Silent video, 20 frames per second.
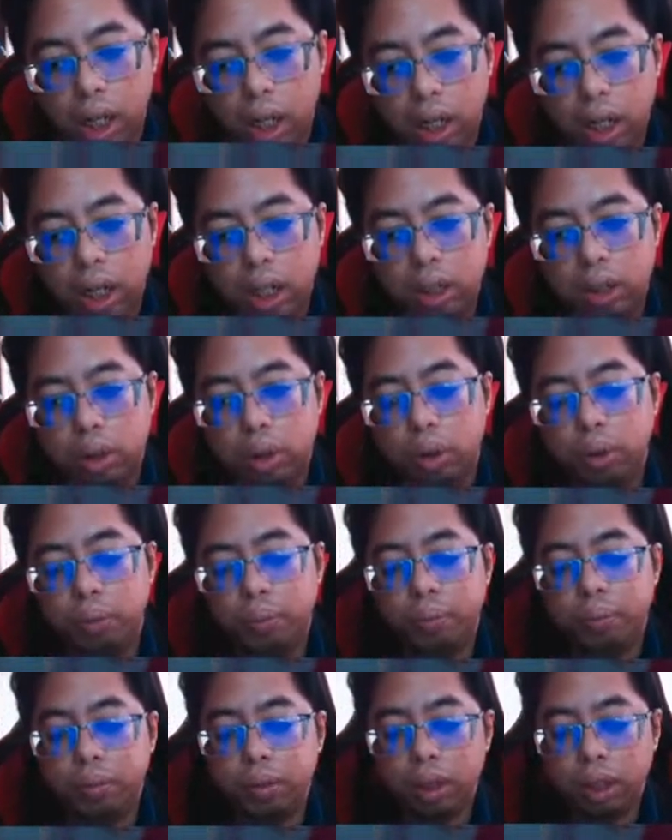and so
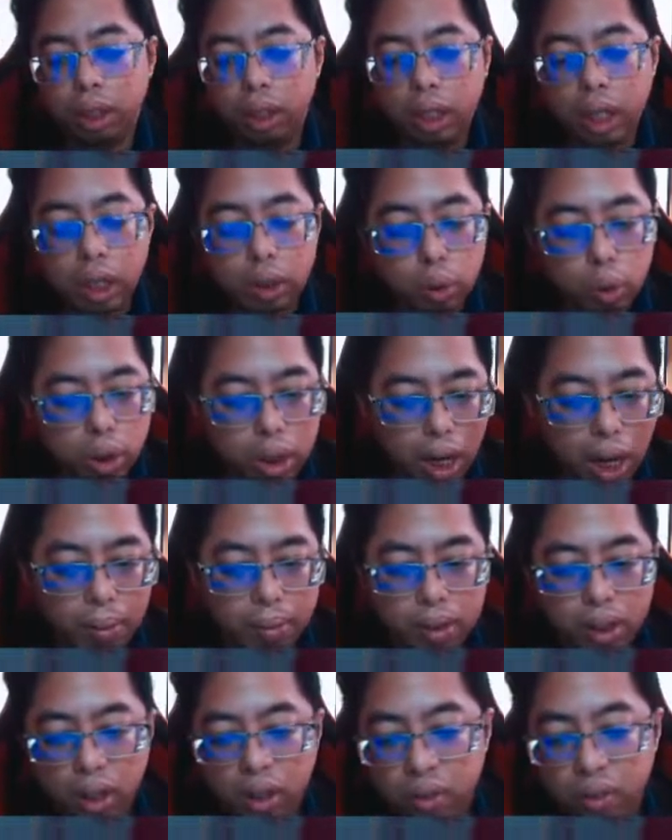there are two
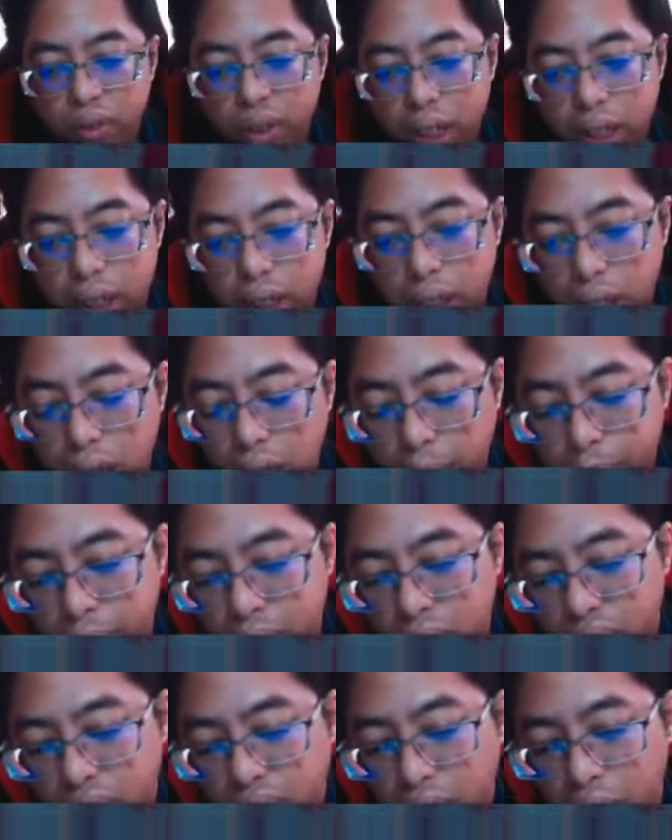types of this
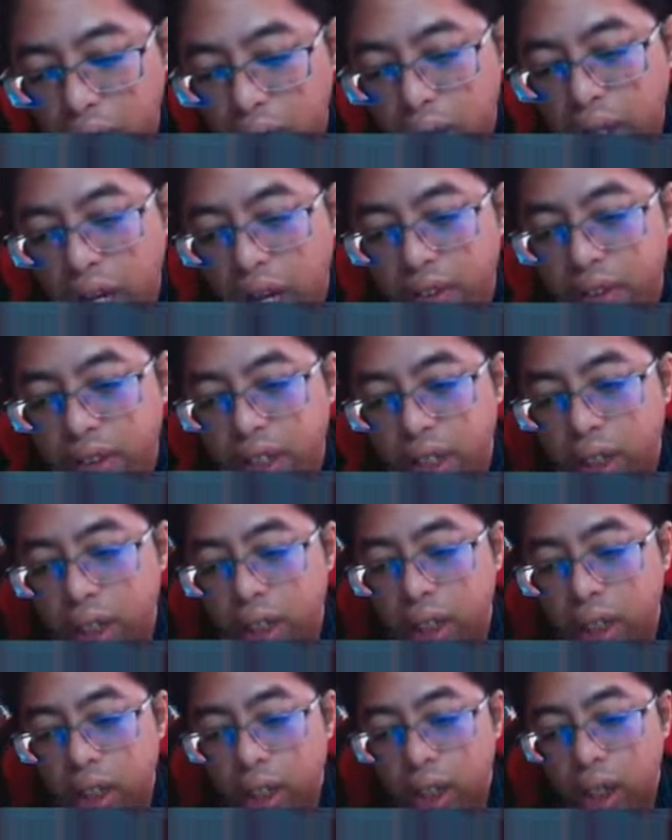gametophyte. You have the
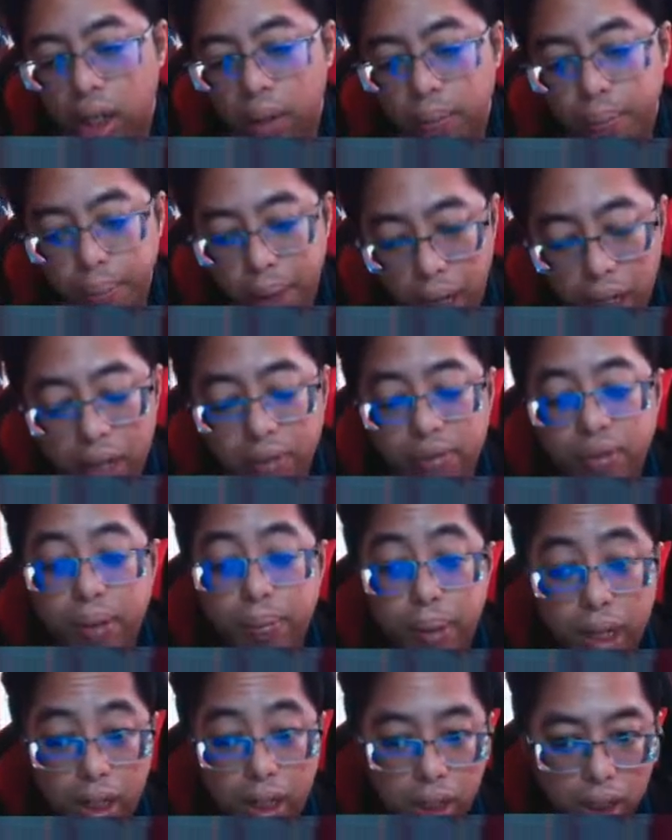male and
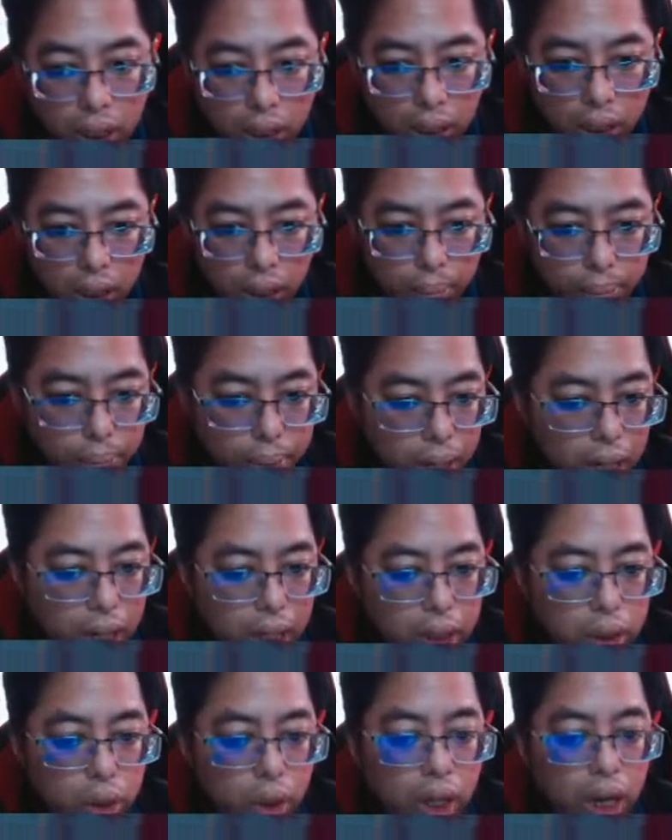female. The male
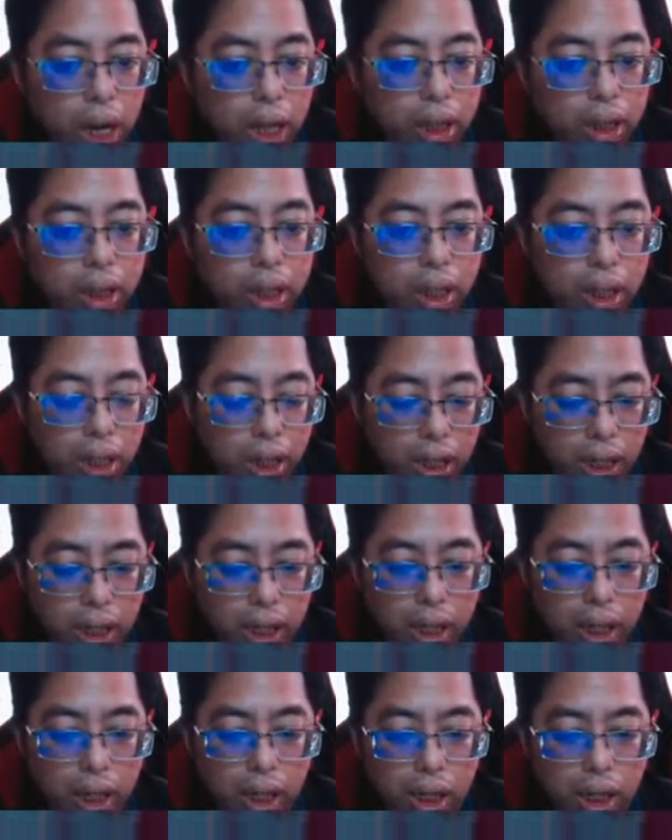is called
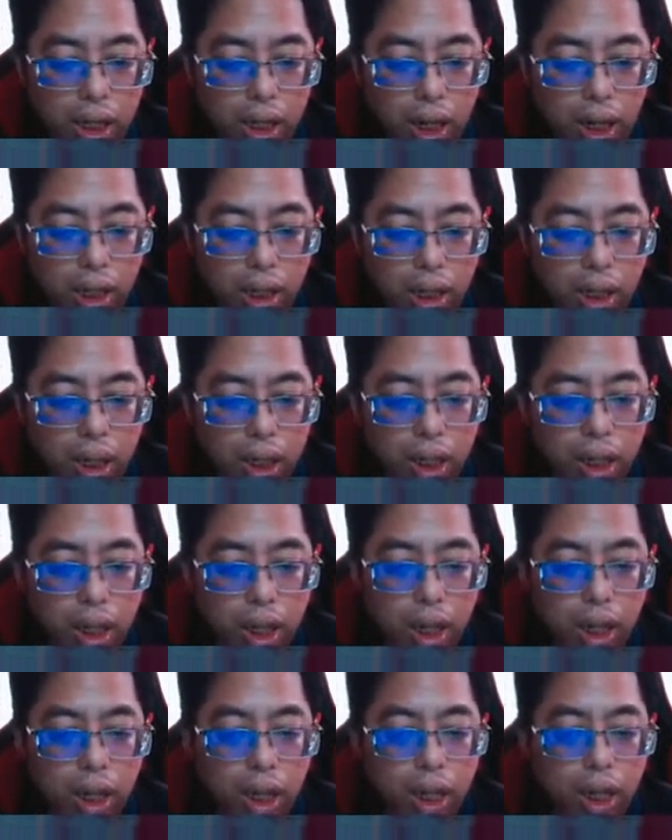antheridia.
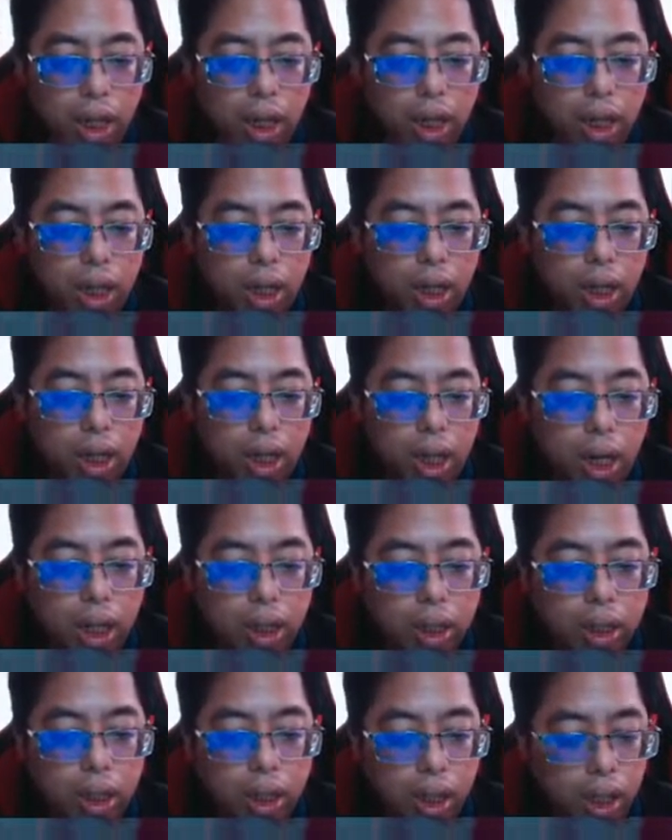Okay,
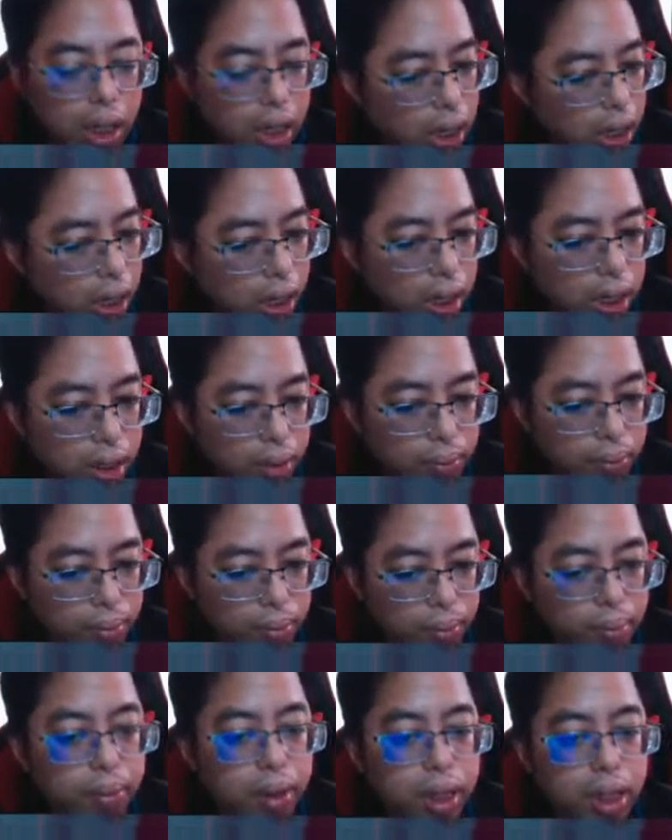antheridia,
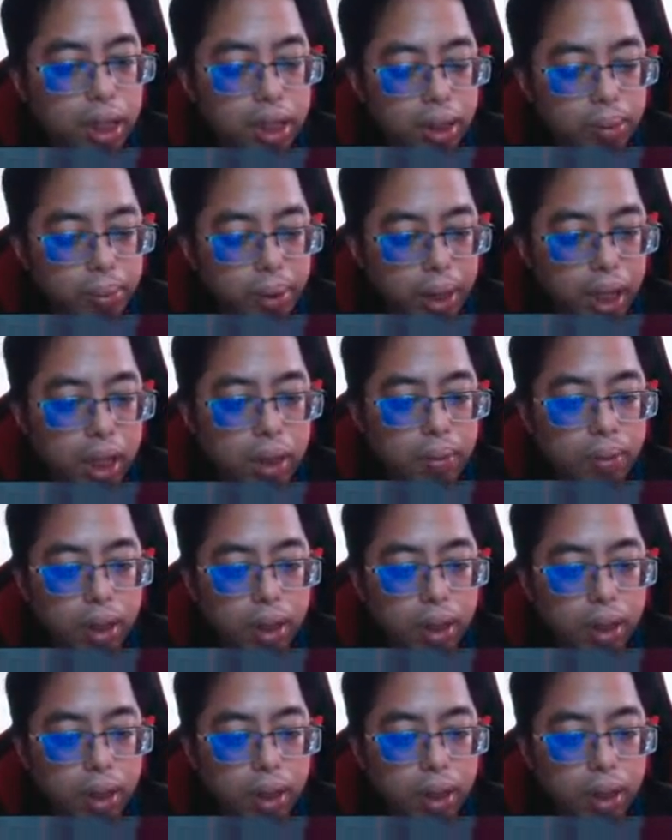it is a male,